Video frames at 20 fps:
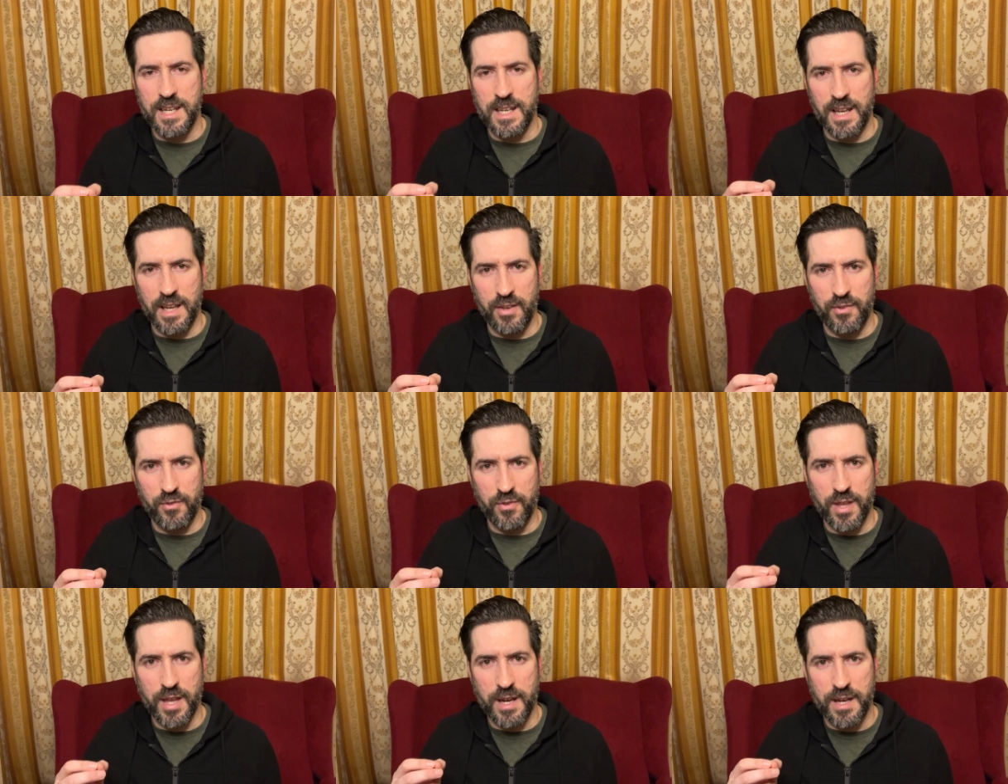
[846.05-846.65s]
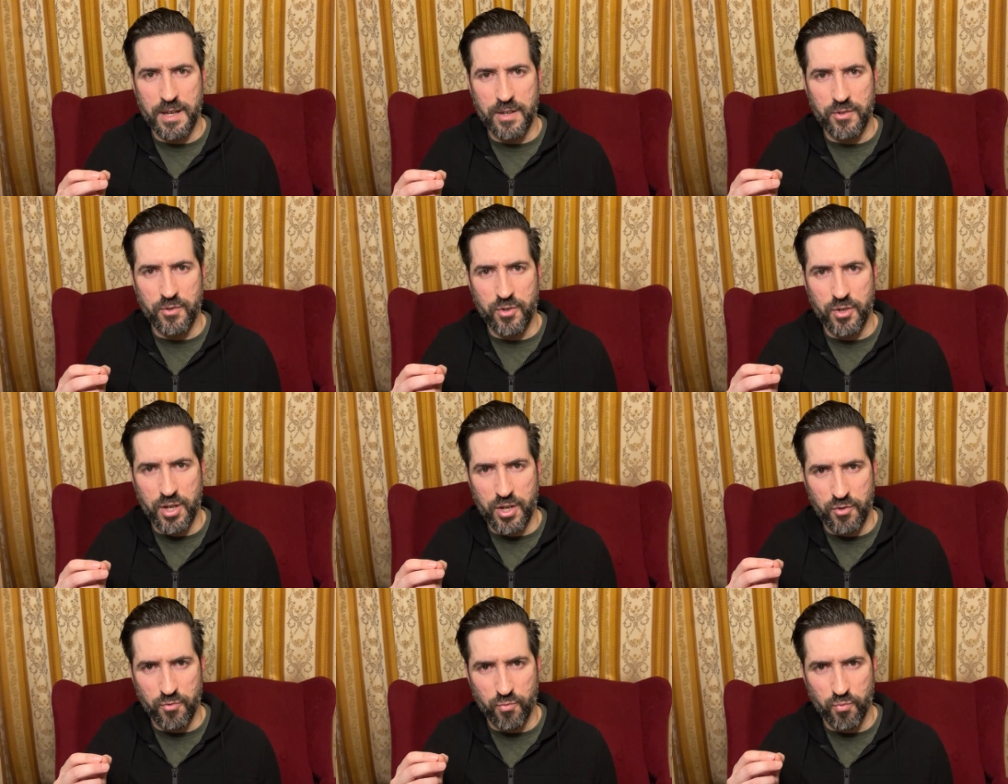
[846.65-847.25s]
is that it
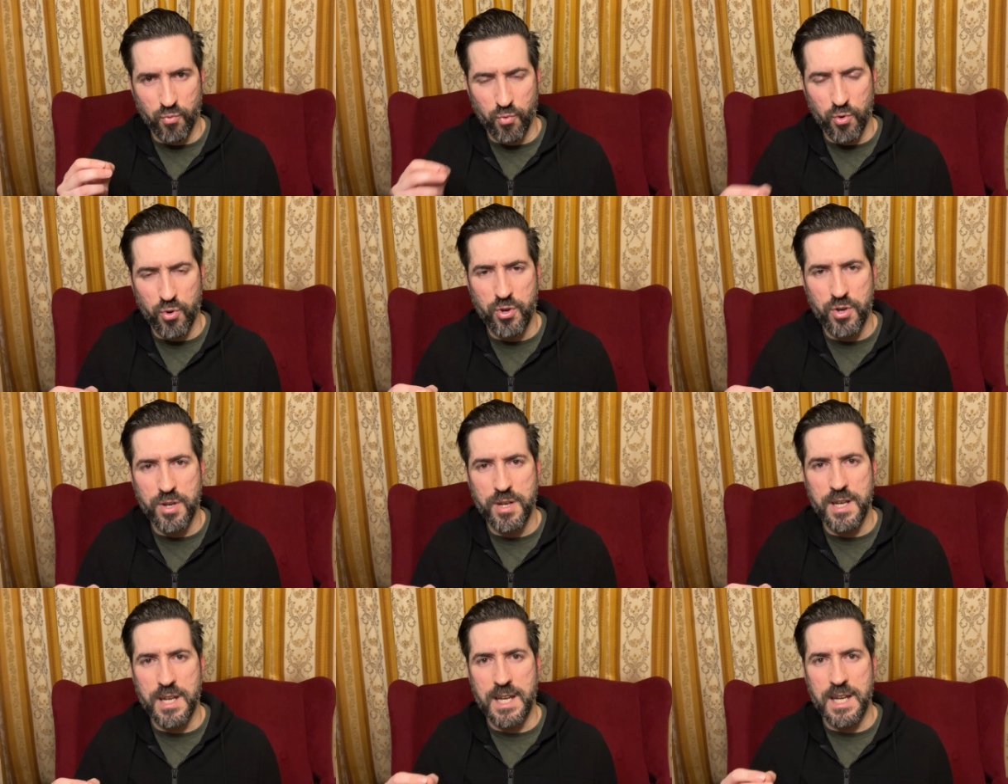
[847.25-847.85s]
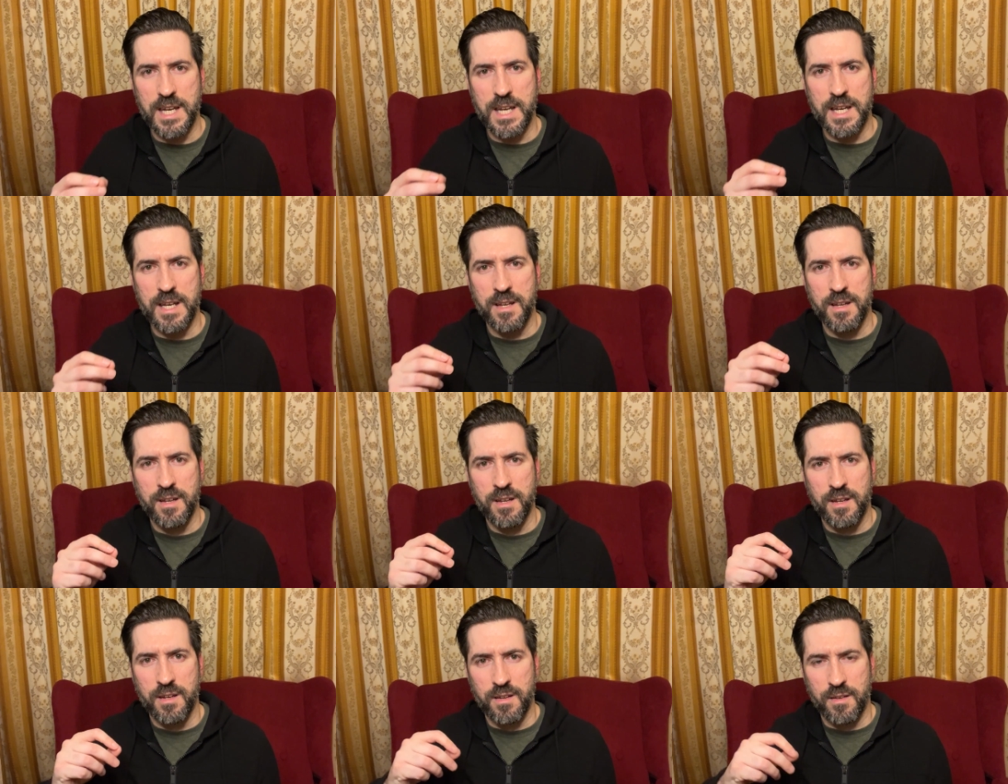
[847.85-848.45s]
is rooted in
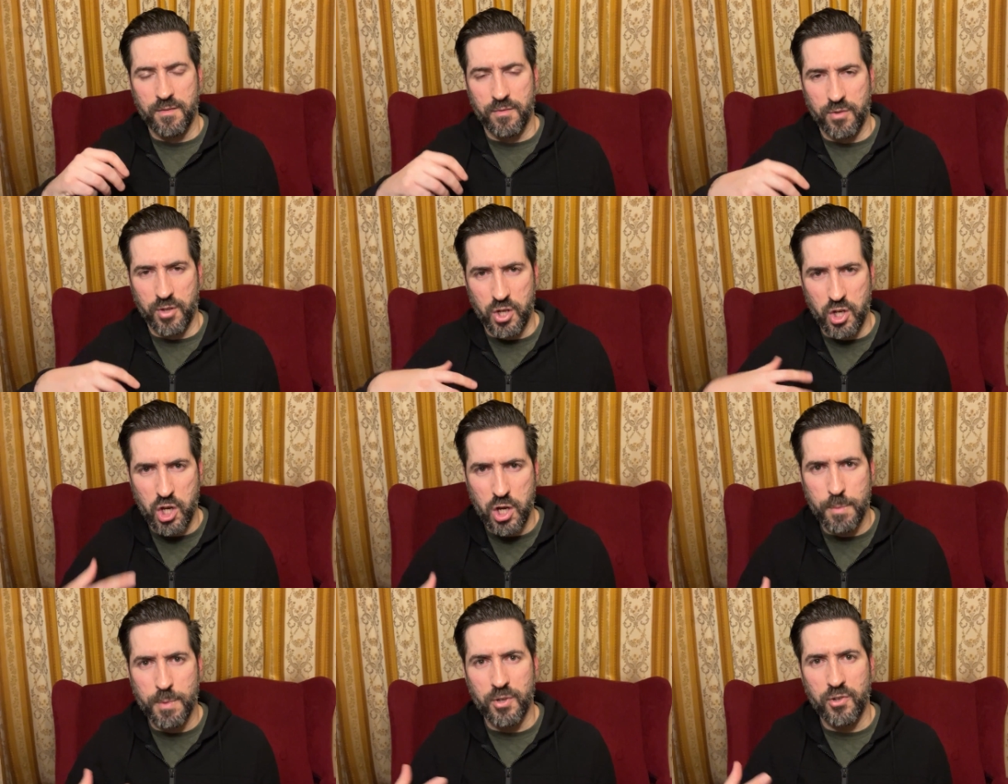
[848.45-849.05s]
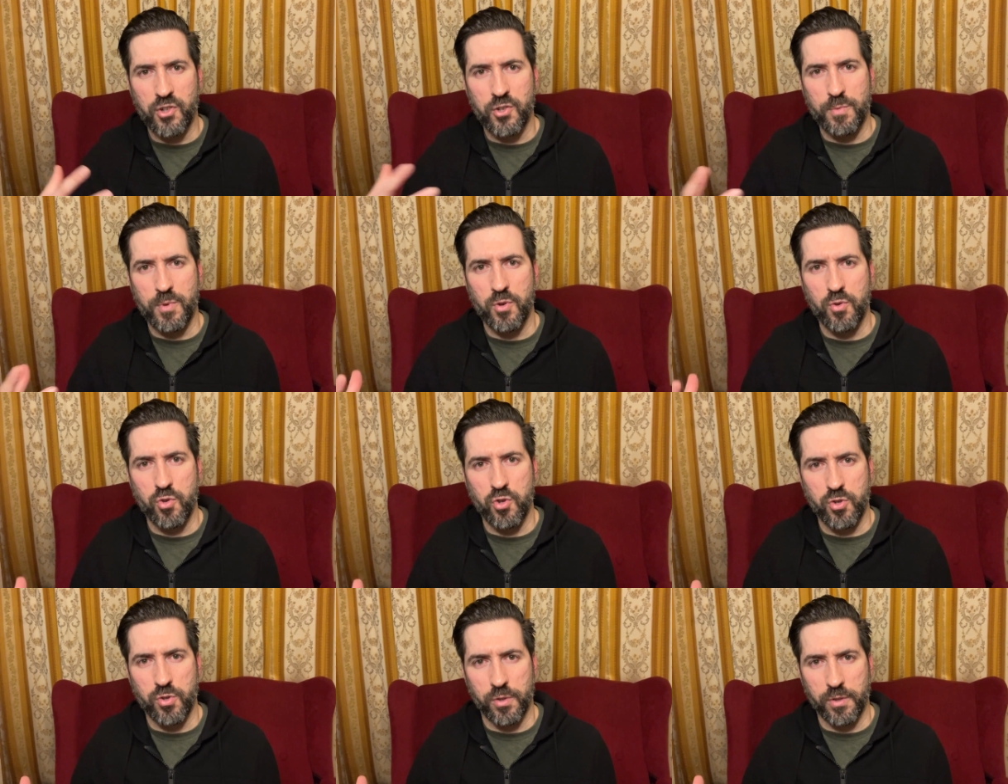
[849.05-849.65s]
the human
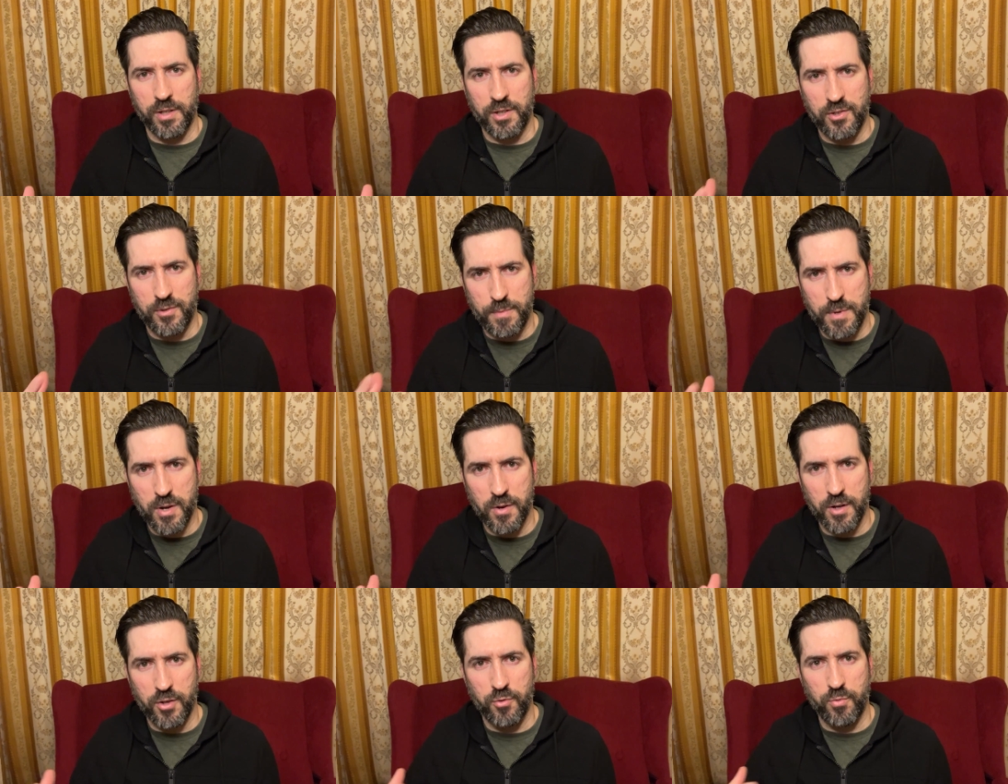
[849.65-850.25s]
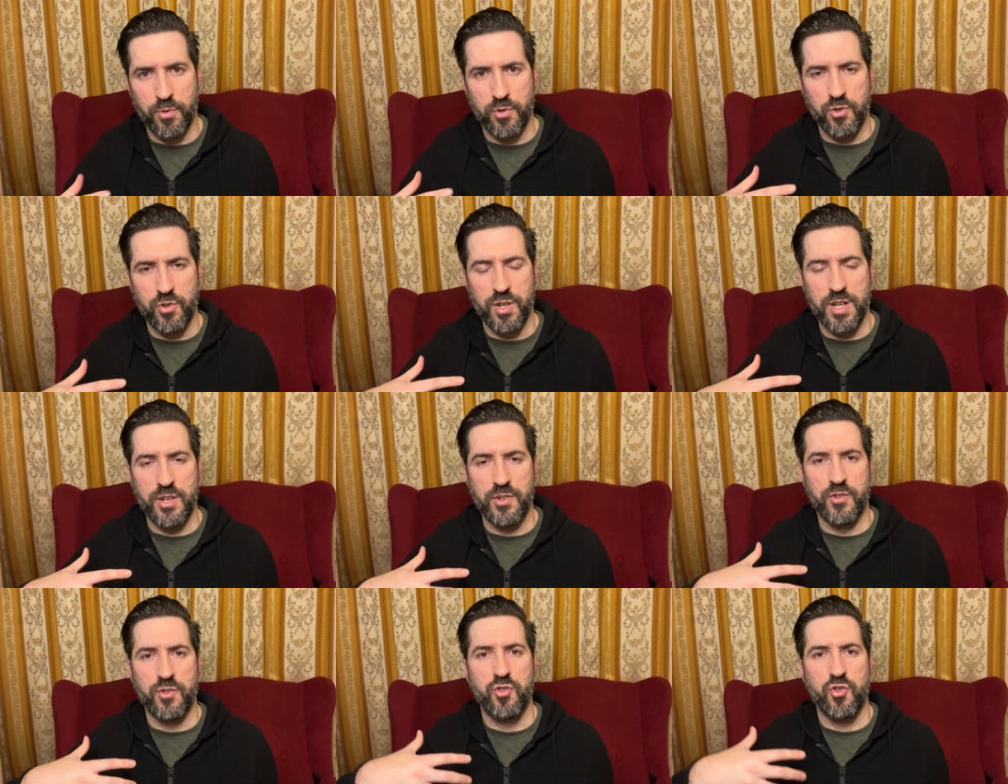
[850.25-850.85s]
spiritual experience, which
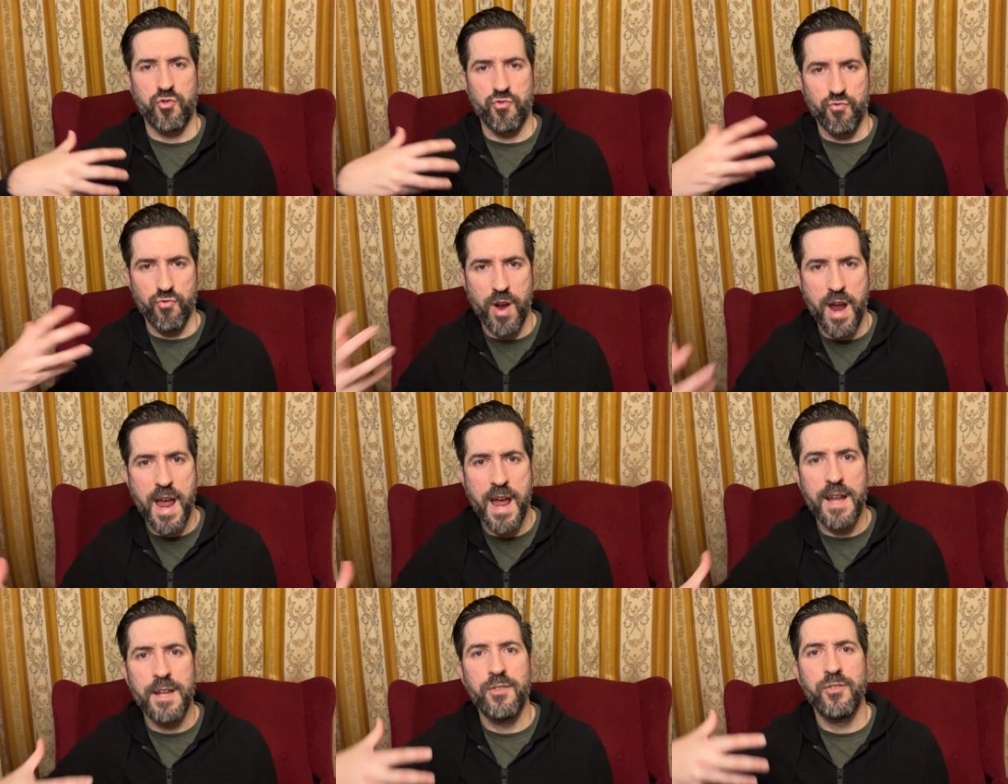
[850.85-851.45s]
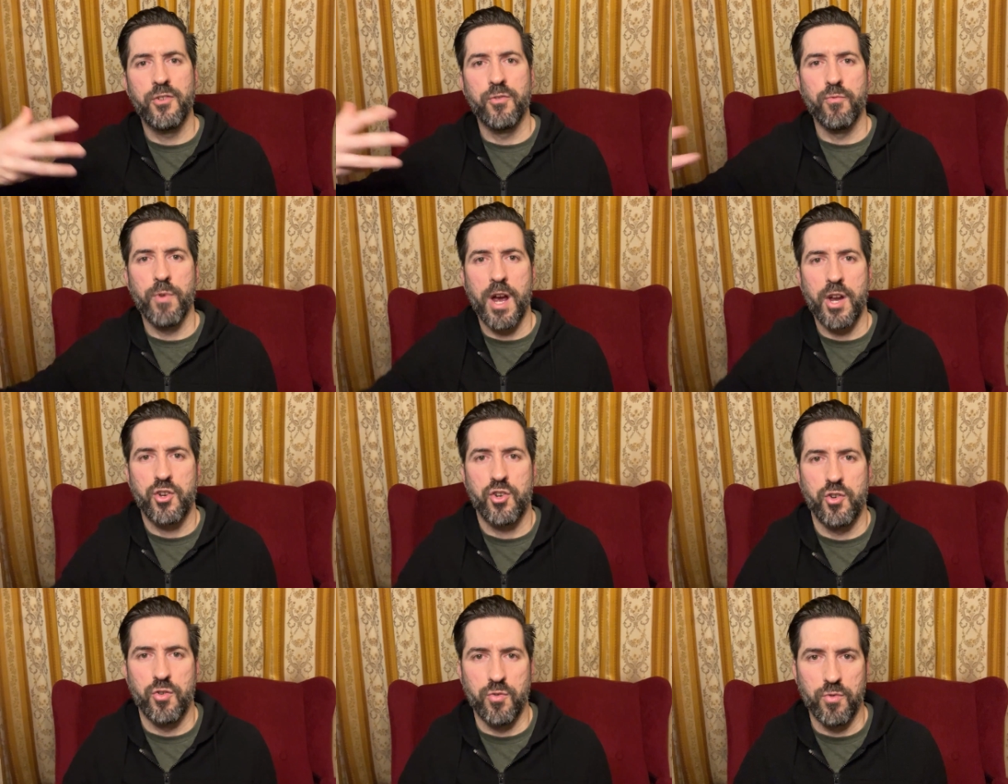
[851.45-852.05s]
is
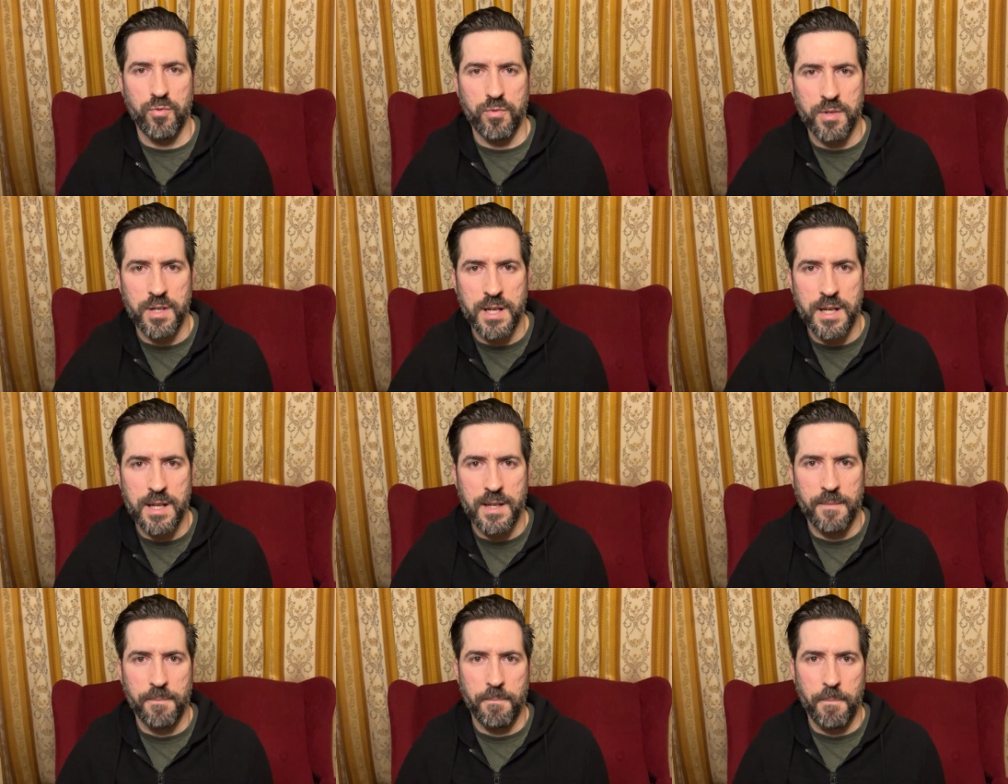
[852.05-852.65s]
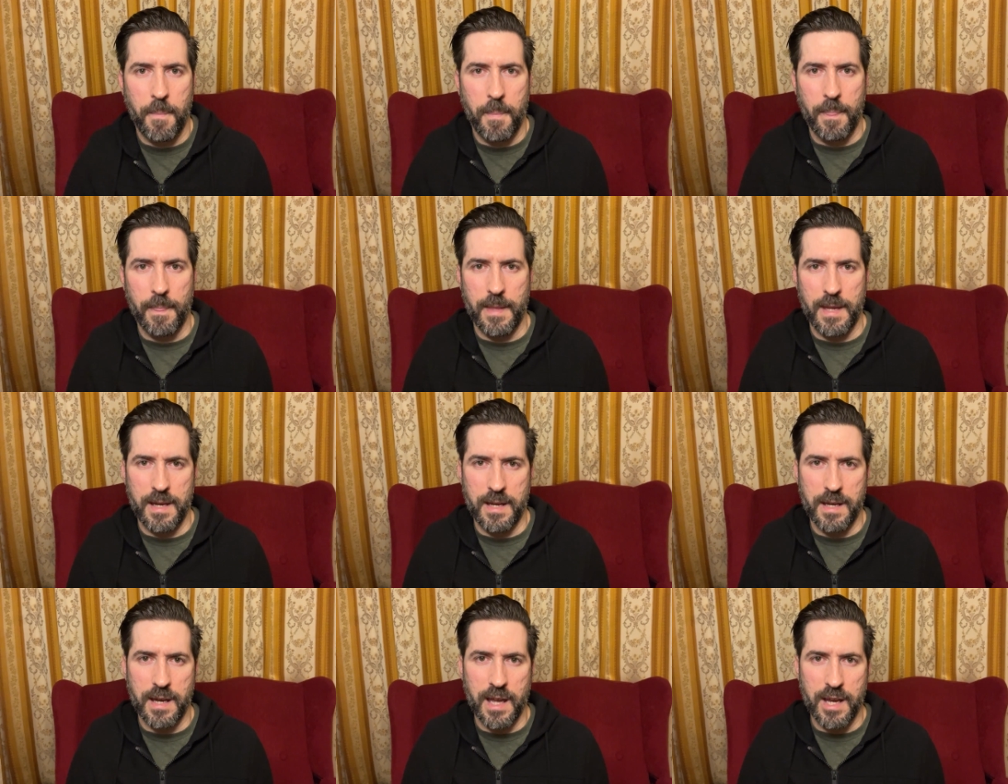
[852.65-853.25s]
trans-rational
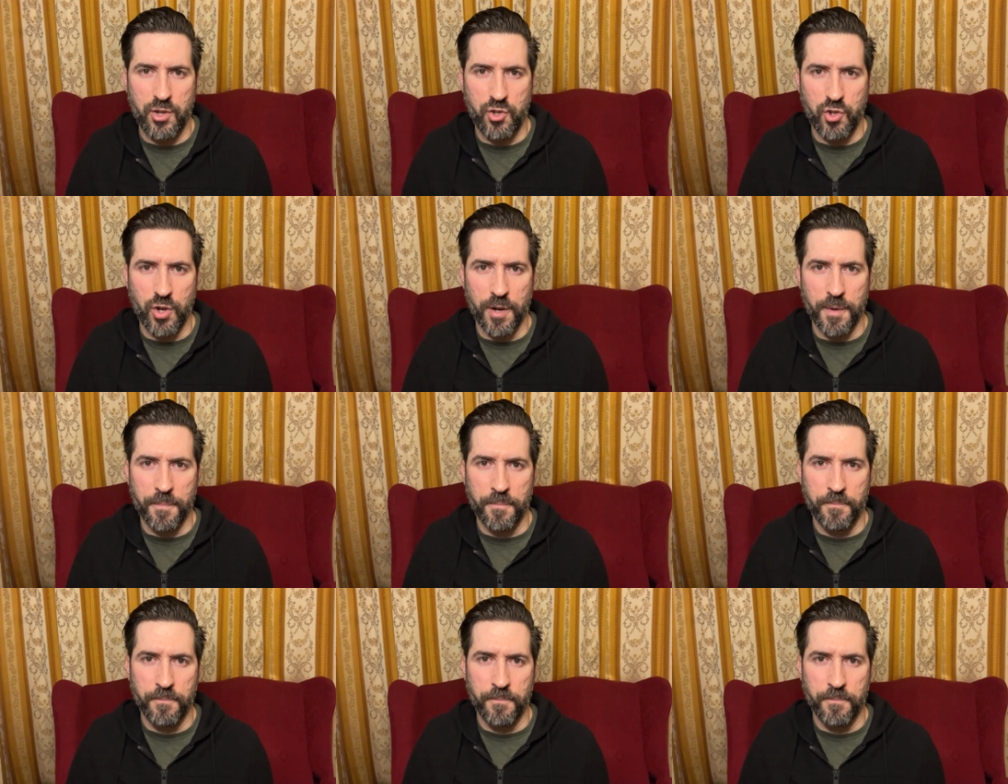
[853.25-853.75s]
in nature.